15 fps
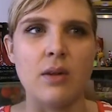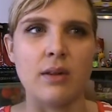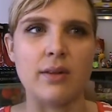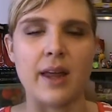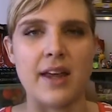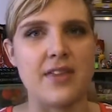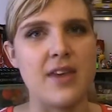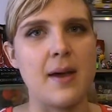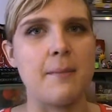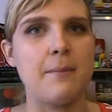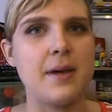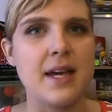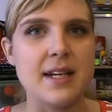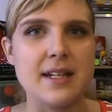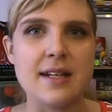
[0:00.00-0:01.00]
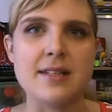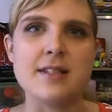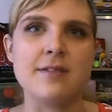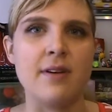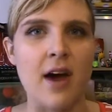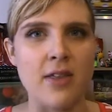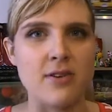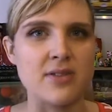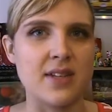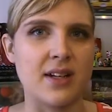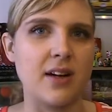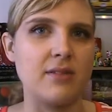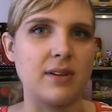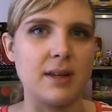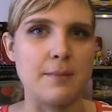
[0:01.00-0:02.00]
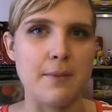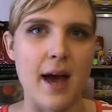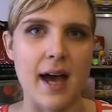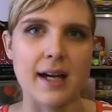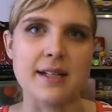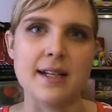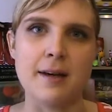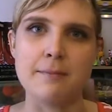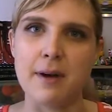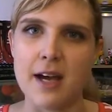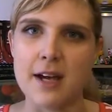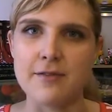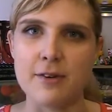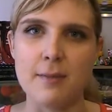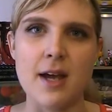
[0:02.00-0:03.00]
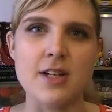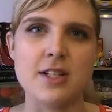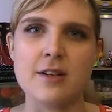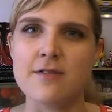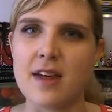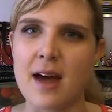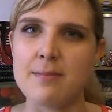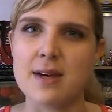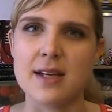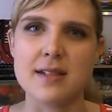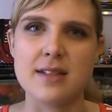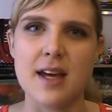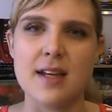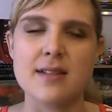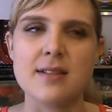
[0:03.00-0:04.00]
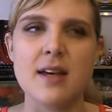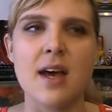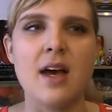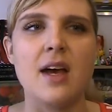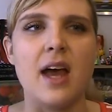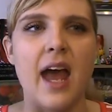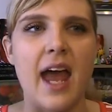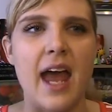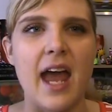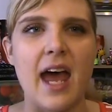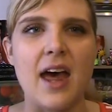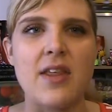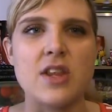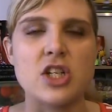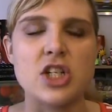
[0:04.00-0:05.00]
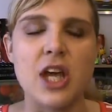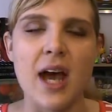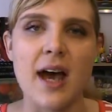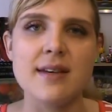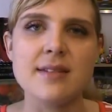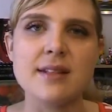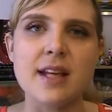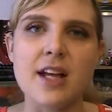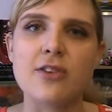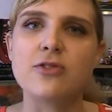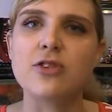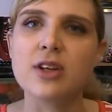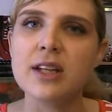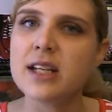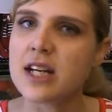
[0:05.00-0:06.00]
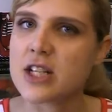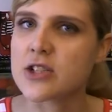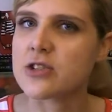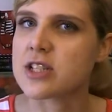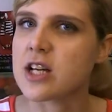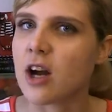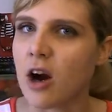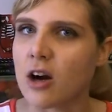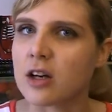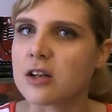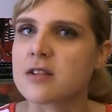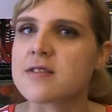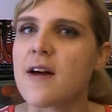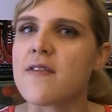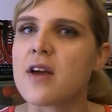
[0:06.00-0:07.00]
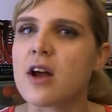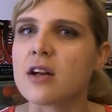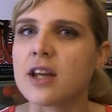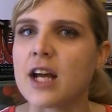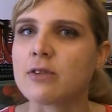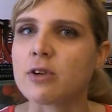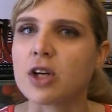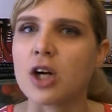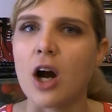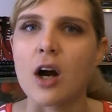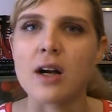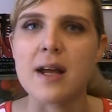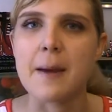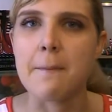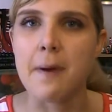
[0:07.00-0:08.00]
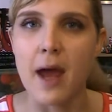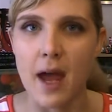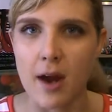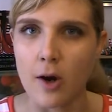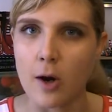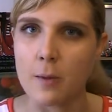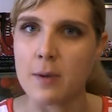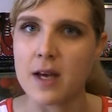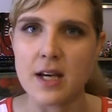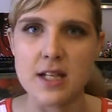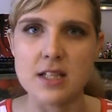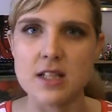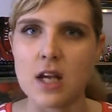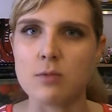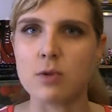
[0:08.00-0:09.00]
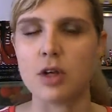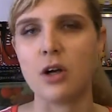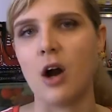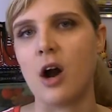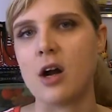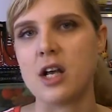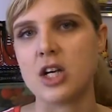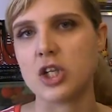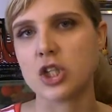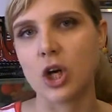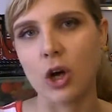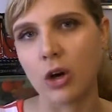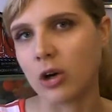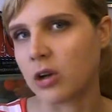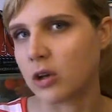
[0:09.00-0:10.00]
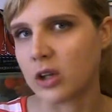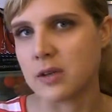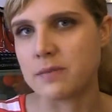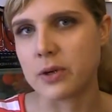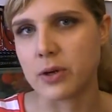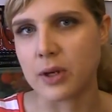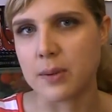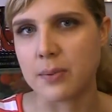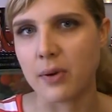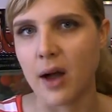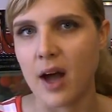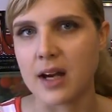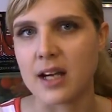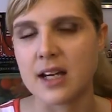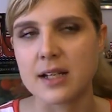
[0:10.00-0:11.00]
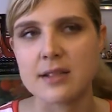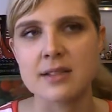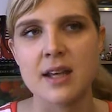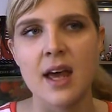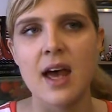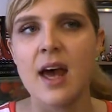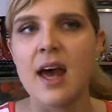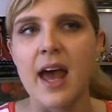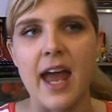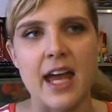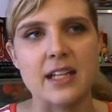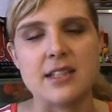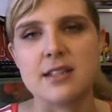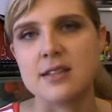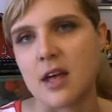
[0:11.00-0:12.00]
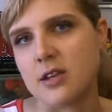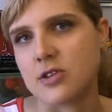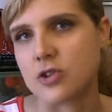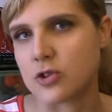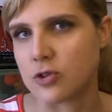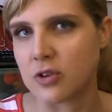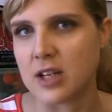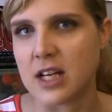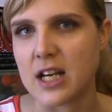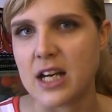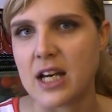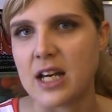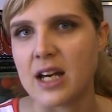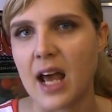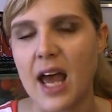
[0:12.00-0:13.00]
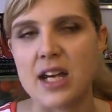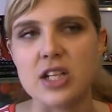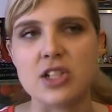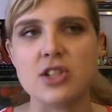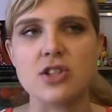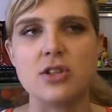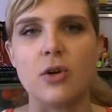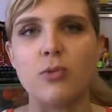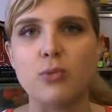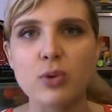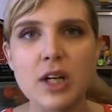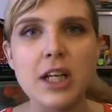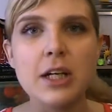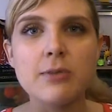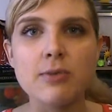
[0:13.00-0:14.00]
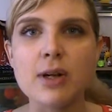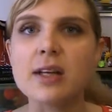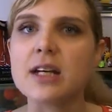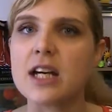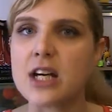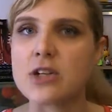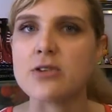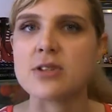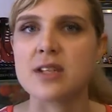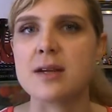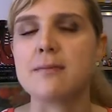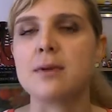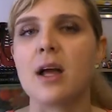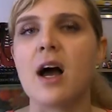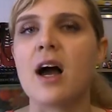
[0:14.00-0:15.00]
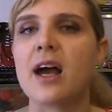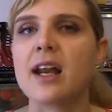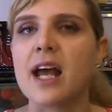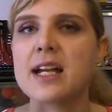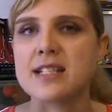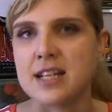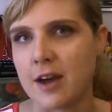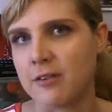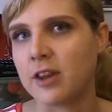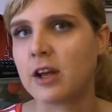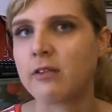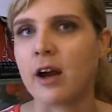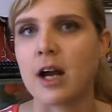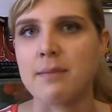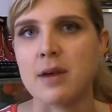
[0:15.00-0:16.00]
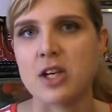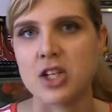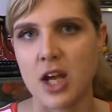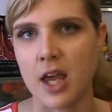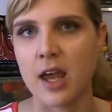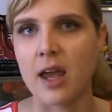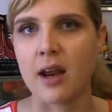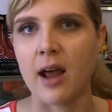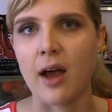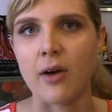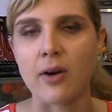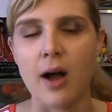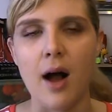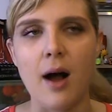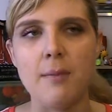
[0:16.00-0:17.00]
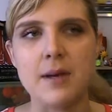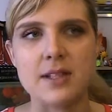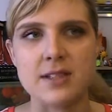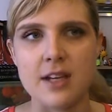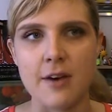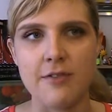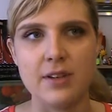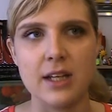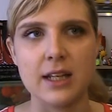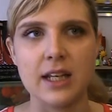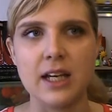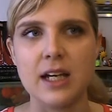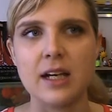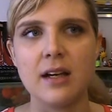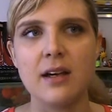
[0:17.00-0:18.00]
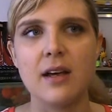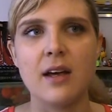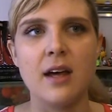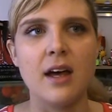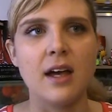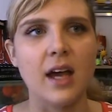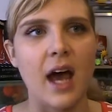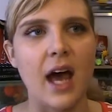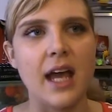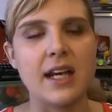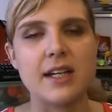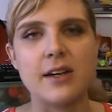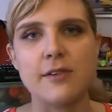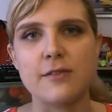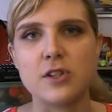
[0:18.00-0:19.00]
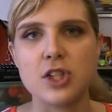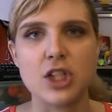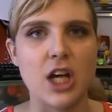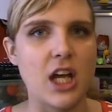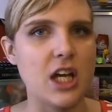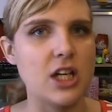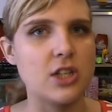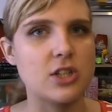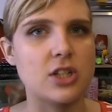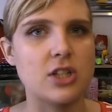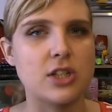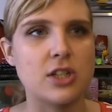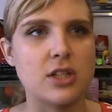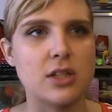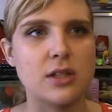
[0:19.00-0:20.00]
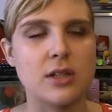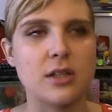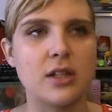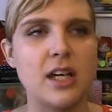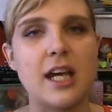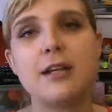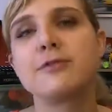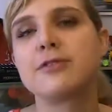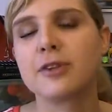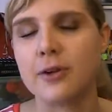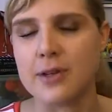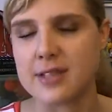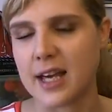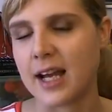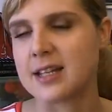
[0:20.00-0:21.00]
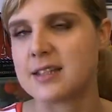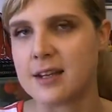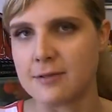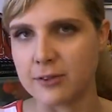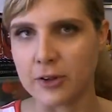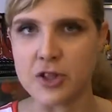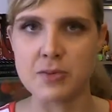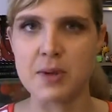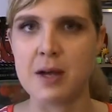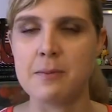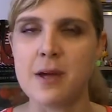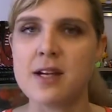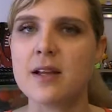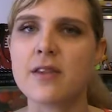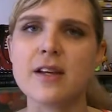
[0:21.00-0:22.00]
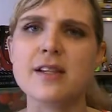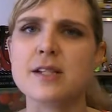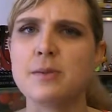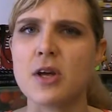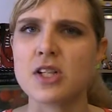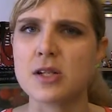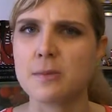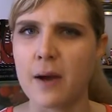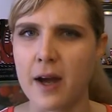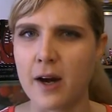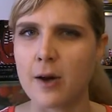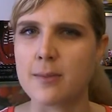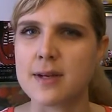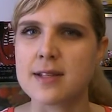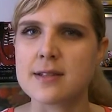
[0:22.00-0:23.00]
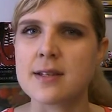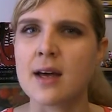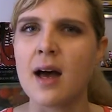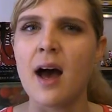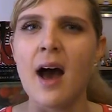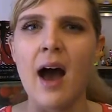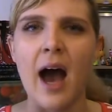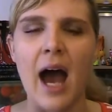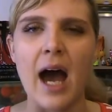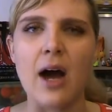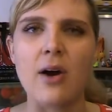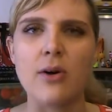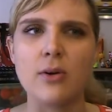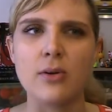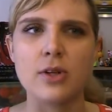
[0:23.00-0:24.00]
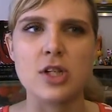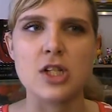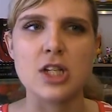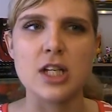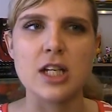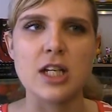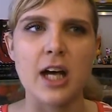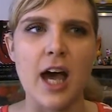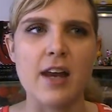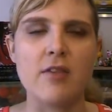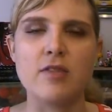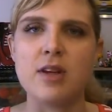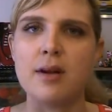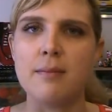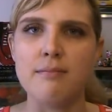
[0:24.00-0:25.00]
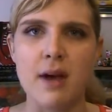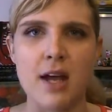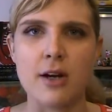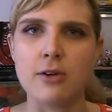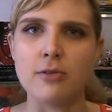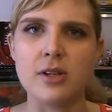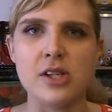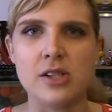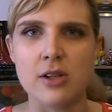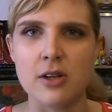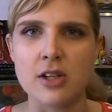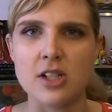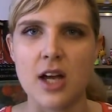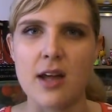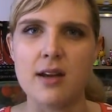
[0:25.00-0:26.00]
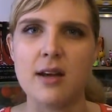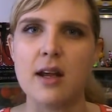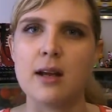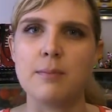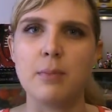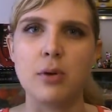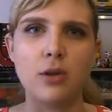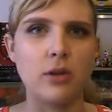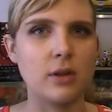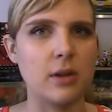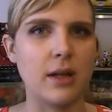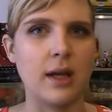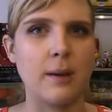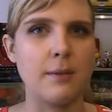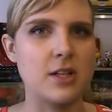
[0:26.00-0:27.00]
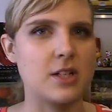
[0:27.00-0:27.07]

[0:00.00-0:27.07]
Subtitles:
like the opinions of others that aren't really backed up by information, if that makes sense. And she has a lot of really interesting articles on there, like regarding parabens and regarding charcoal in beauty products and sunscreen, and it's just a really interesting blog, and I definitely recommend checking it out. It's definitely kind of influenced my opinion on things, especially parabens, how she kind of did a meta research on it and pulled like a bunch